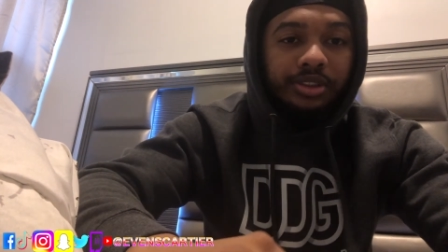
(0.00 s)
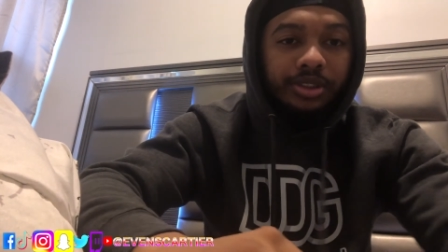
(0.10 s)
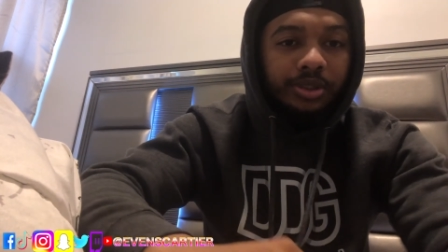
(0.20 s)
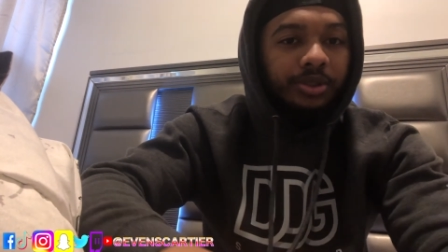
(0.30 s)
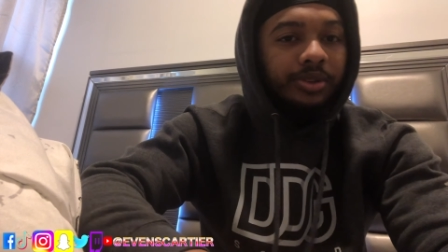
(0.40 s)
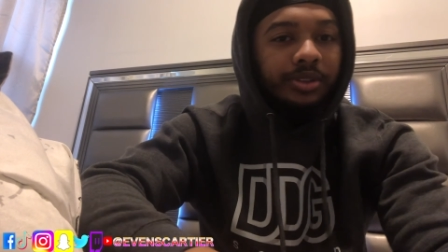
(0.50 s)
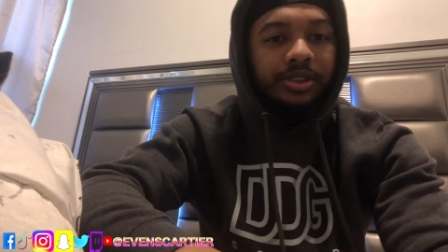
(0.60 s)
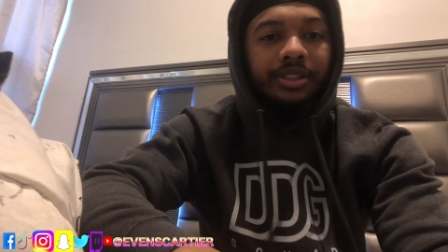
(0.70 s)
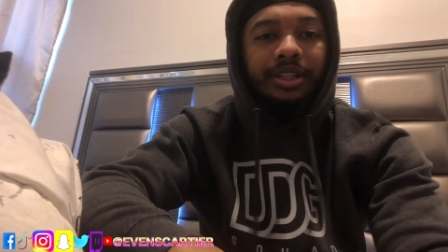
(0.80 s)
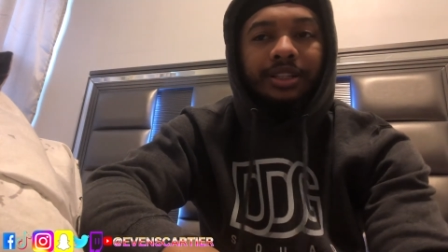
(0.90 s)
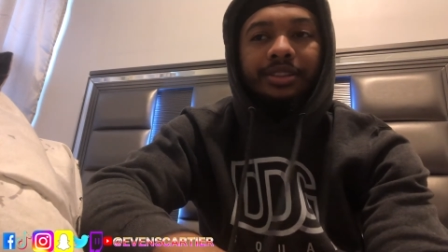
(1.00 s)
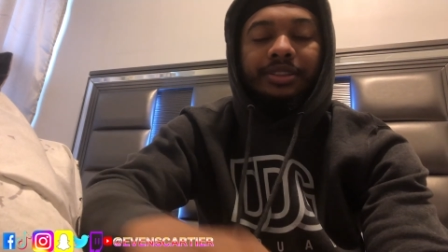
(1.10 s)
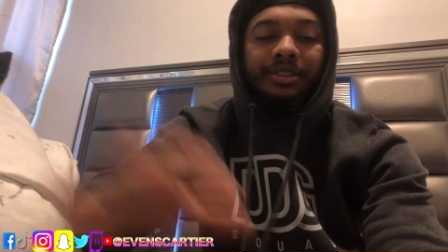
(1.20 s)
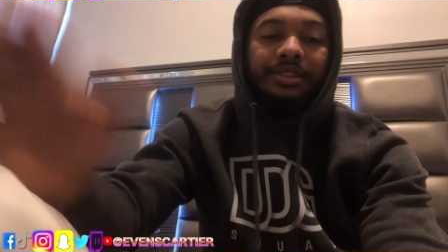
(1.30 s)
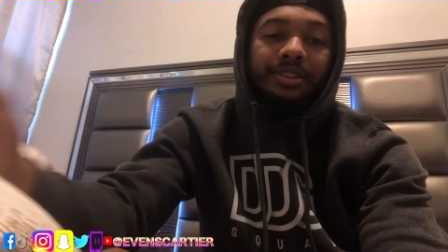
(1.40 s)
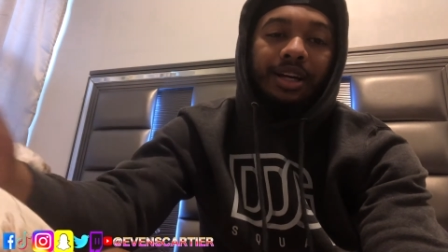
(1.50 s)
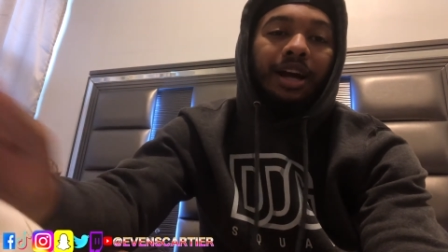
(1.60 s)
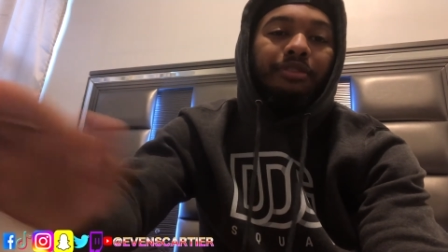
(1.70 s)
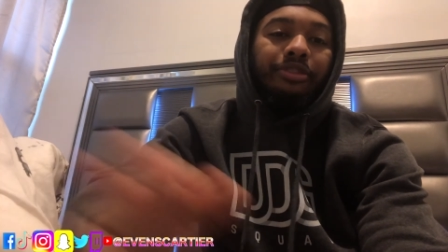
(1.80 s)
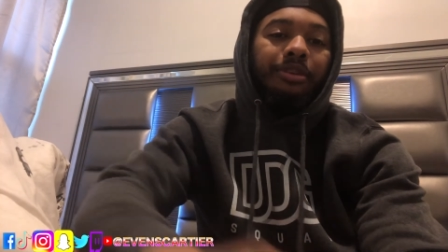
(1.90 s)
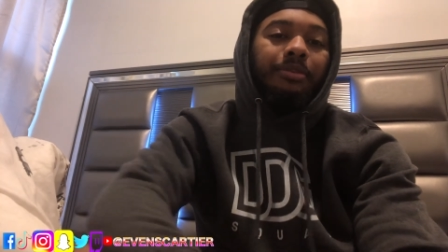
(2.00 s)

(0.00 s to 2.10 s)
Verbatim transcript: Yo, that's alpha